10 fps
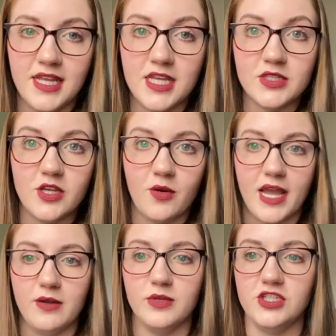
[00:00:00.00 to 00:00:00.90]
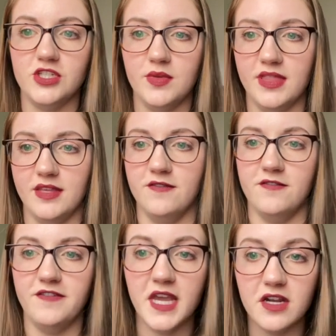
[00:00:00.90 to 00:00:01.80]
So I wish you the
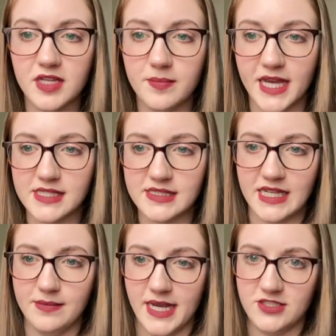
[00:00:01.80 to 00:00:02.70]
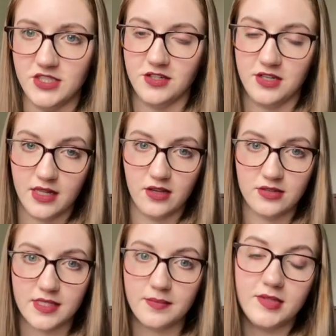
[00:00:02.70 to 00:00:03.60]
very best in matching your
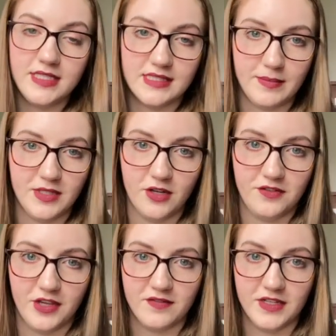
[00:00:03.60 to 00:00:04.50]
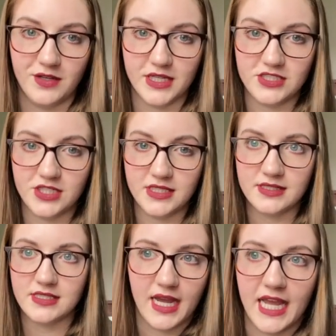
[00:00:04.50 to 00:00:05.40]
colors. Please let me know if you have any
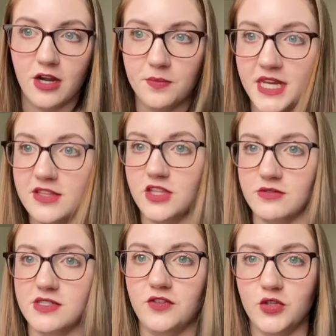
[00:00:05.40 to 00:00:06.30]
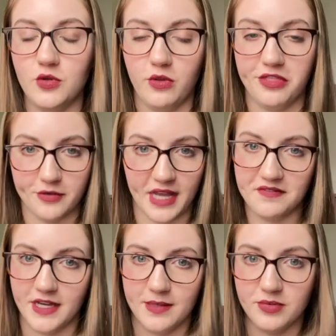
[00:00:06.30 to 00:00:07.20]
questions. I hope that those of you who thrive
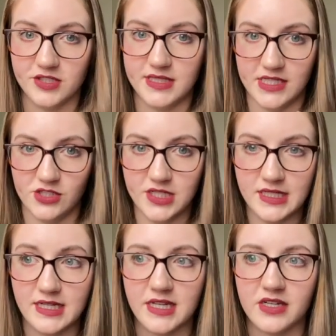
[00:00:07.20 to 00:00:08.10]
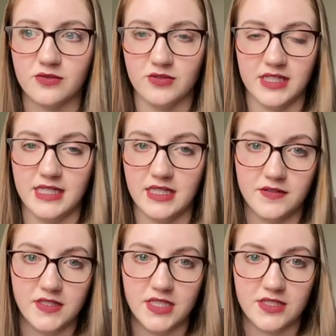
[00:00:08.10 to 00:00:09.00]
on precision really
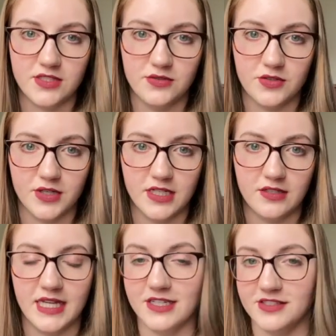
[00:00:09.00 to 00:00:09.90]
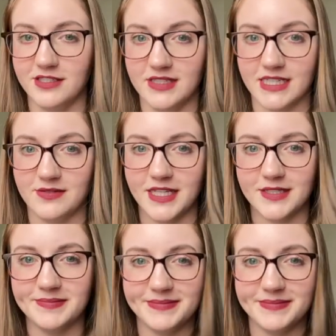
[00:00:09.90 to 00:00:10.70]
loved this tutorial, and I'll see you next week.